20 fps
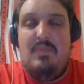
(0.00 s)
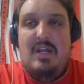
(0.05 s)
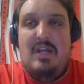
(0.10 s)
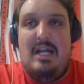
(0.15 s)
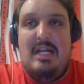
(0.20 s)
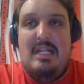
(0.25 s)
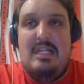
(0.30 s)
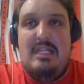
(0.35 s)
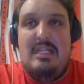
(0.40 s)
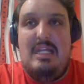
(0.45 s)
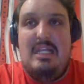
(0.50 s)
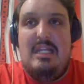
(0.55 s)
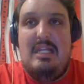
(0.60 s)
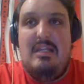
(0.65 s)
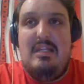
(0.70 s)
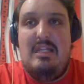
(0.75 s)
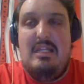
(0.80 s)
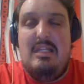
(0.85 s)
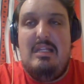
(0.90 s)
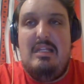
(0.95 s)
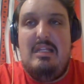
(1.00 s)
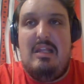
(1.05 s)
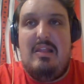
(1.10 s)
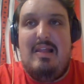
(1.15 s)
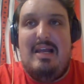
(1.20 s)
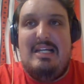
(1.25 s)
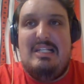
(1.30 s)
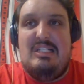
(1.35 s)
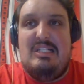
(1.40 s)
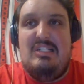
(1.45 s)
I think in the
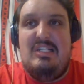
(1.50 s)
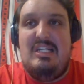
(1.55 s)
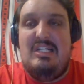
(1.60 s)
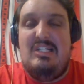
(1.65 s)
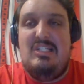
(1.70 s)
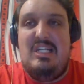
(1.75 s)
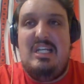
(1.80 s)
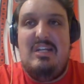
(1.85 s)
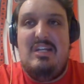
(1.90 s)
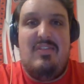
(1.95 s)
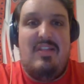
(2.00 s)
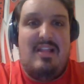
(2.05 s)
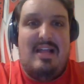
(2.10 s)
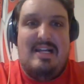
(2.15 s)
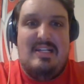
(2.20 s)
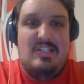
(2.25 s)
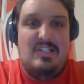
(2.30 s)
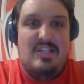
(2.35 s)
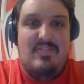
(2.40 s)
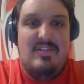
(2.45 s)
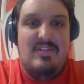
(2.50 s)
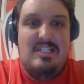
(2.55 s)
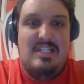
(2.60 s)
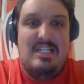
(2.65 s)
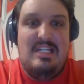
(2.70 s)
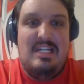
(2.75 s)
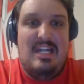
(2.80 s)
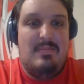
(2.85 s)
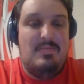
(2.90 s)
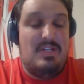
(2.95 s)
last sixteen of the last
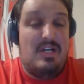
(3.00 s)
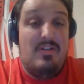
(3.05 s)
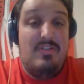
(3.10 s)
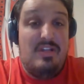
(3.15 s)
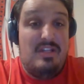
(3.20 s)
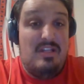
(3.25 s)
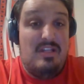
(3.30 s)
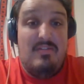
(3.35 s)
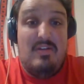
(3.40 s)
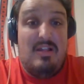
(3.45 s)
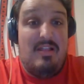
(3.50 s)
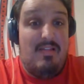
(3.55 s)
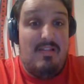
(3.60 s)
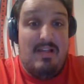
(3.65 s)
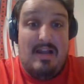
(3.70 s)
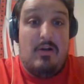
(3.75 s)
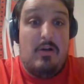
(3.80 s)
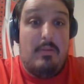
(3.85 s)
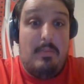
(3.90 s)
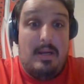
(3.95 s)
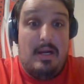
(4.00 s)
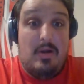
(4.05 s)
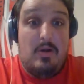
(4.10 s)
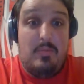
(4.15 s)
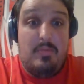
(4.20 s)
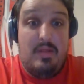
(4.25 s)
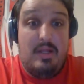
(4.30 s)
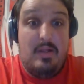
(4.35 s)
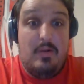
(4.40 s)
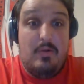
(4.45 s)
seventeen games, I don't think they've allowed a power
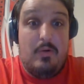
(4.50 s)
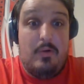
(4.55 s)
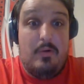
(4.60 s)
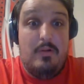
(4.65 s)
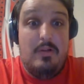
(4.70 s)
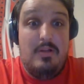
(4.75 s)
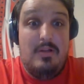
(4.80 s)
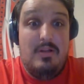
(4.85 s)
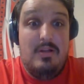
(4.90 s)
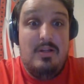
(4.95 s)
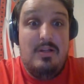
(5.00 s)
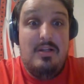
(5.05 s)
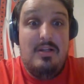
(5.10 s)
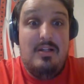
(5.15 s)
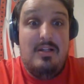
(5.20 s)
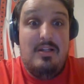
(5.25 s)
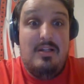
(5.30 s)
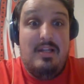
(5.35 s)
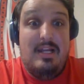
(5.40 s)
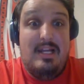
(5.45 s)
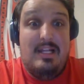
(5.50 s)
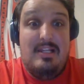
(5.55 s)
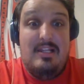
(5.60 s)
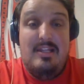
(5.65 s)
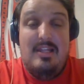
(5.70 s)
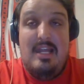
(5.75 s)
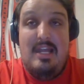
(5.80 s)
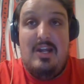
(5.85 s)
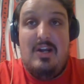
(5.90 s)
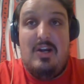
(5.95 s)
play goal. Like,
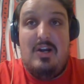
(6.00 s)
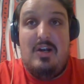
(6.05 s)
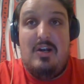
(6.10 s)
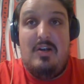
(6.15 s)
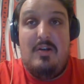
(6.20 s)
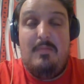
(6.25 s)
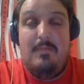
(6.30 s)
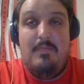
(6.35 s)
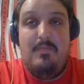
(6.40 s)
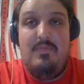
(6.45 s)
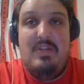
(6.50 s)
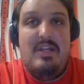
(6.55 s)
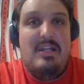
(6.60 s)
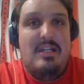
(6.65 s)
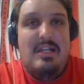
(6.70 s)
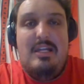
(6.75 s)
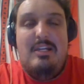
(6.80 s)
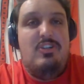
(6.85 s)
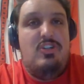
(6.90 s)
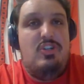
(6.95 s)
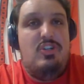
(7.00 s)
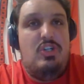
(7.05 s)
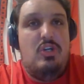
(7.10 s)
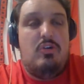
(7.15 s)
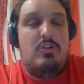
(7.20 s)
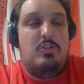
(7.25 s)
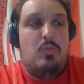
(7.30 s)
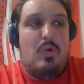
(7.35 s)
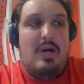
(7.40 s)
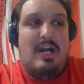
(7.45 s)
they are, and it
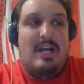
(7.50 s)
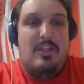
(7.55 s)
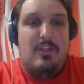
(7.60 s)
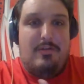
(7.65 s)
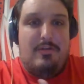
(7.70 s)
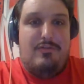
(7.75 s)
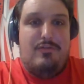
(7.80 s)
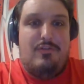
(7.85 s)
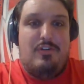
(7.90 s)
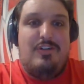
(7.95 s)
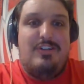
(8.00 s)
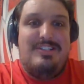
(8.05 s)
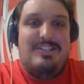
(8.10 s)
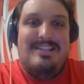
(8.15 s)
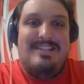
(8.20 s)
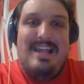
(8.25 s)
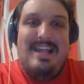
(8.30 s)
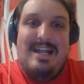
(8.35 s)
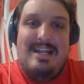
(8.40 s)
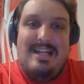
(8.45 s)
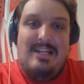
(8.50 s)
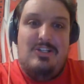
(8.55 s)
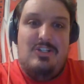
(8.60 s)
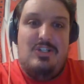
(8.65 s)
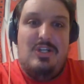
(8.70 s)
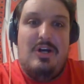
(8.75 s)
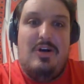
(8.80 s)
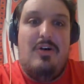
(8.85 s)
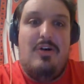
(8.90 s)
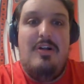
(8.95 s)
shows why they're first in the N H
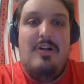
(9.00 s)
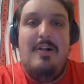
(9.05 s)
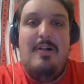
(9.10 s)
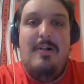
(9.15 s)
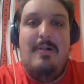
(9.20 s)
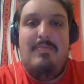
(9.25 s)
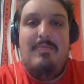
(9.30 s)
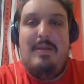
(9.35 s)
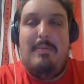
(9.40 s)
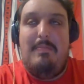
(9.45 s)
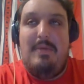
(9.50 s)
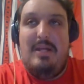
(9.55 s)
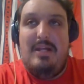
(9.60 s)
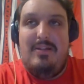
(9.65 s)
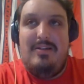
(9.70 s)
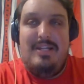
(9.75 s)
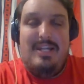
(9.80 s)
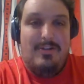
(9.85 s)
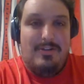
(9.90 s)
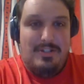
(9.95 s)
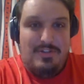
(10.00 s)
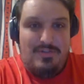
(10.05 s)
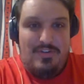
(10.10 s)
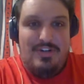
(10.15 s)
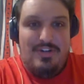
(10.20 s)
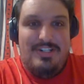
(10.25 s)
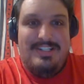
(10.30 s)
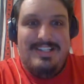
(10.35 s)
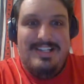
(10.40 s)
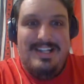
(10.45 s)
L. The penalty kill's
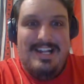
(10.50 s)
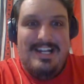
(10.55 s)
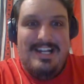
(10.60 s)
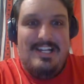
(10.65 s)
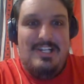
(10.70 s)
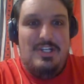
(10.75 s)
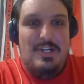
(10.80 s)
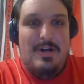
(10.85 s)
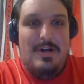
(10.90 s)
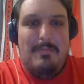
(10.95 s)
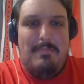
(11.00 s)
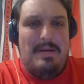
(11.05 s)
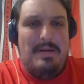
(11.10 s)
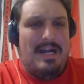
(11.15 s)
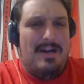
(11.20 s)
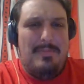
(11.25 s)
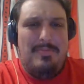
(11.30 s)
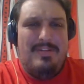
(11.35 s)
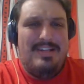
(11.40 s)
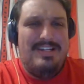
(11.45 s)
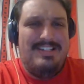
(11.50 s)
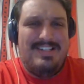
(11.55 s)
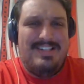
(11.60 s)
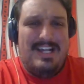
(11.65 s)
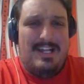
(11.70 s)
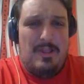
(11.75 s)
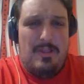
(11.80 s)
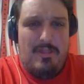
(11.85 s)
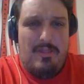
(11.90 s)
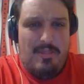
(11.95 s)
first in the N H L. Power play's
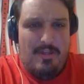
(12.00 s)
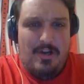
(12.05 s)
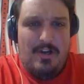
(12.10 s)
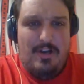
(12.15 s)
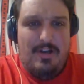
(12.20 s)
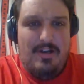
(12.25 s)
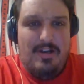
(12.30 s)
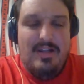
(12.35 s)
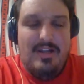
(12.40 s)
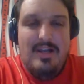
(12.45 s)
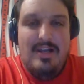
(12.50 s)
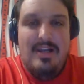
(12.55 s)
like third.